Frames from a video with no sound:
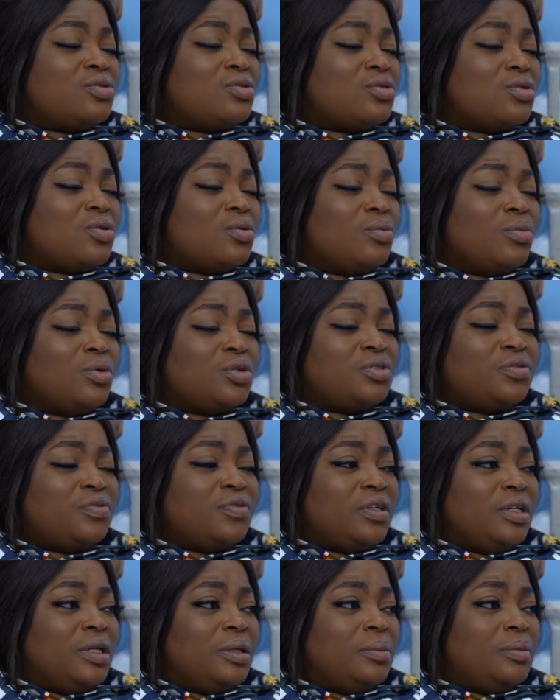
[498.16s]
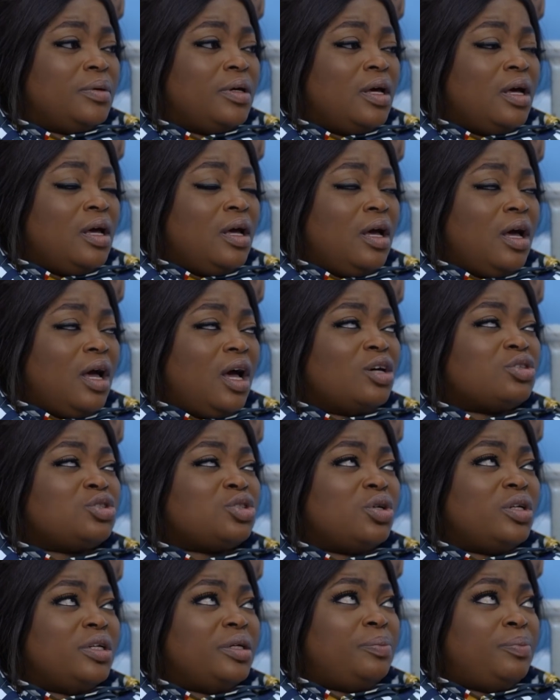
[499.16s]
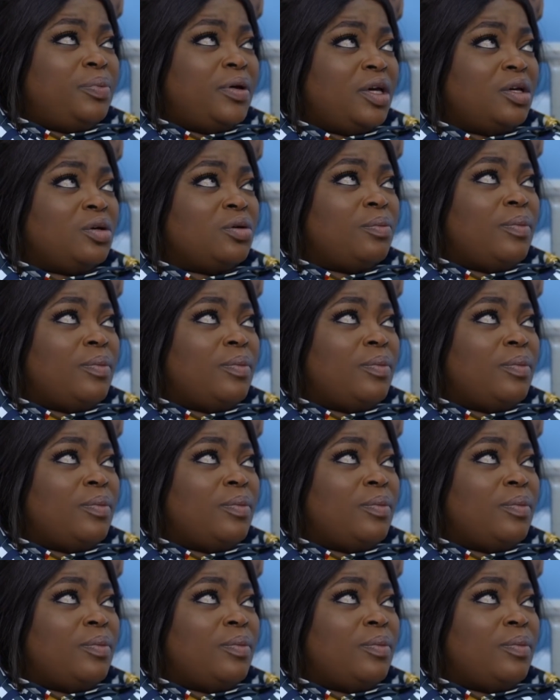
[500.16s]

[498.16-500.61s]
you so much, Philip. No. I'll surely pay